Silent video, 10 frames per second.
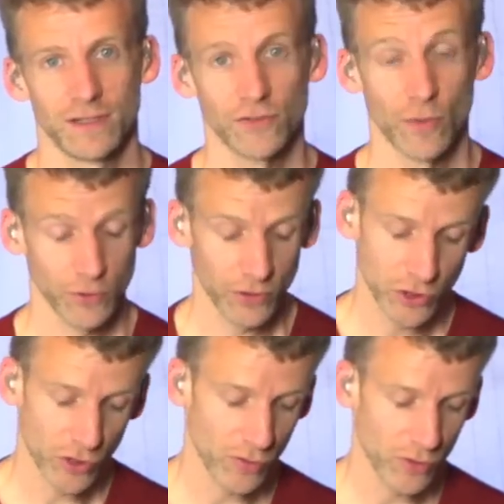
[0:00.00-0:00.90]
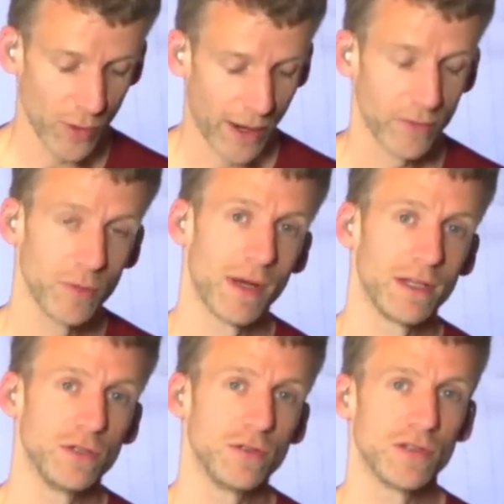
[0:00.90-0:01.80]
So I'm going to show you how you might
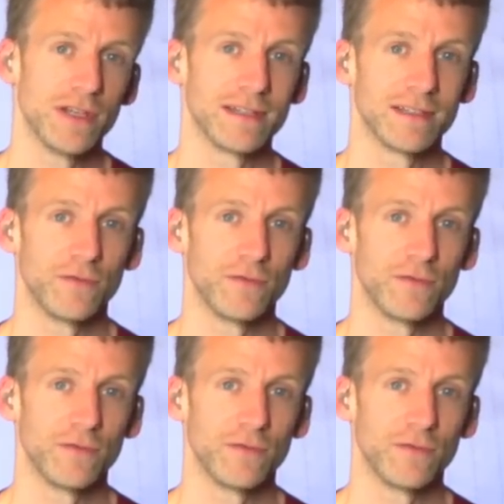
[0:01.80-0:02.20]
use this